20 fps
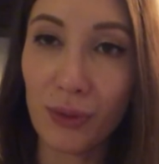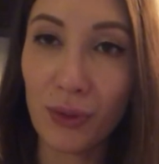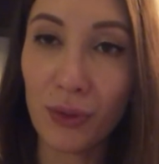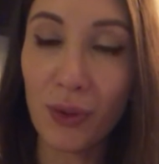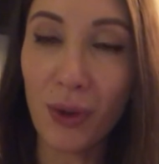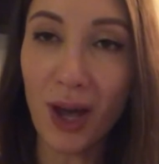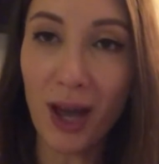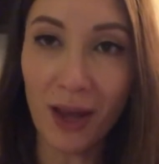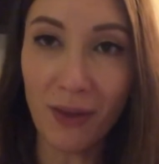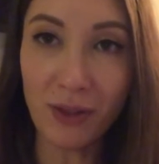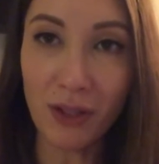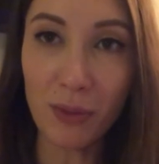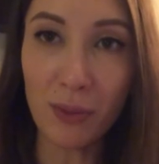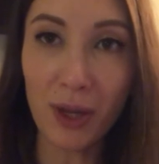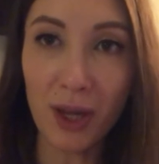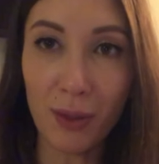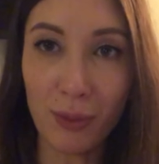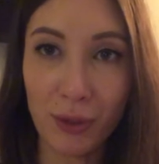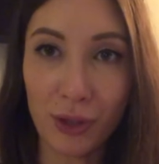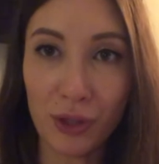You have to
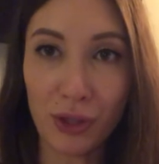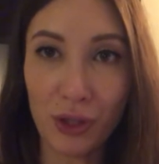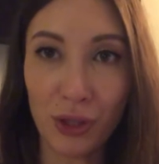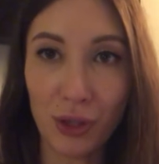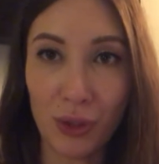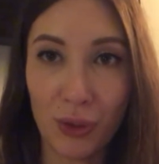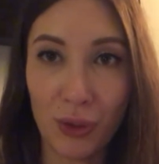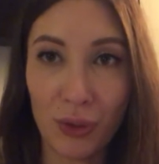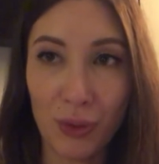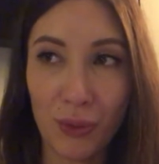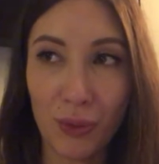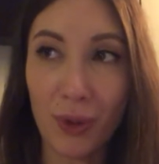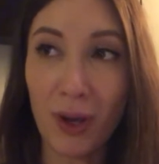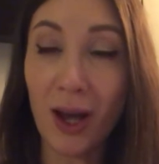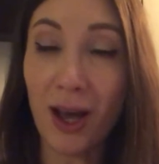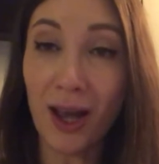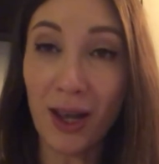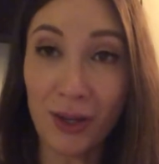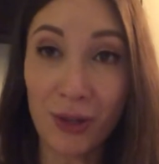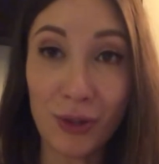be able to
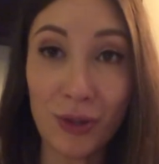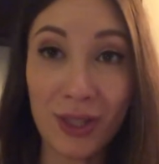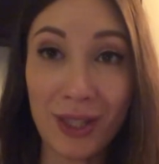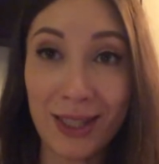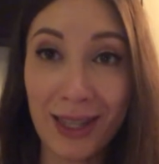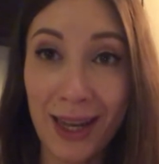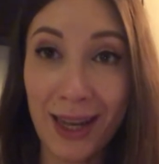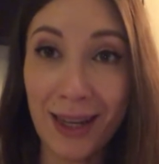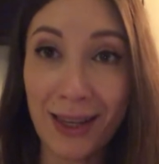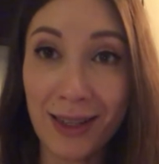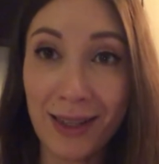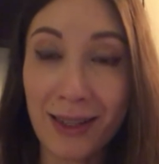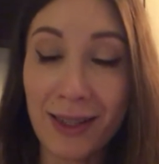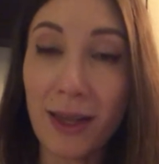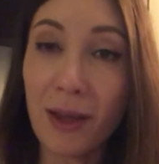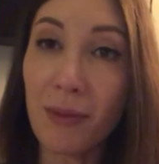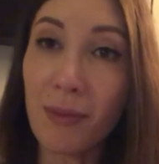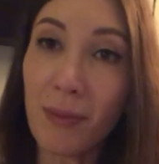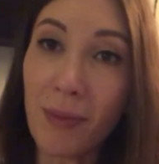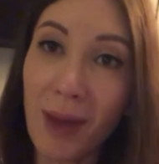understand
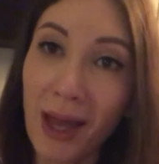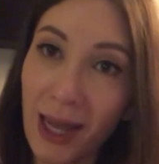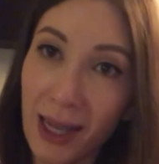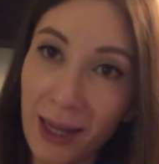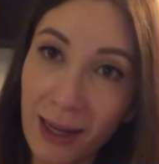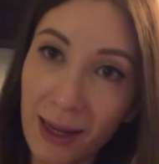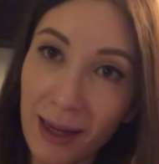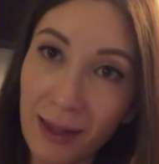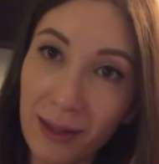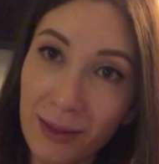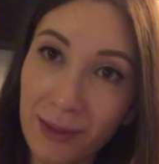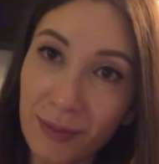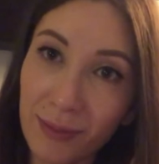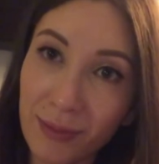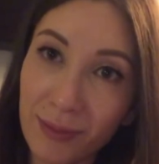men,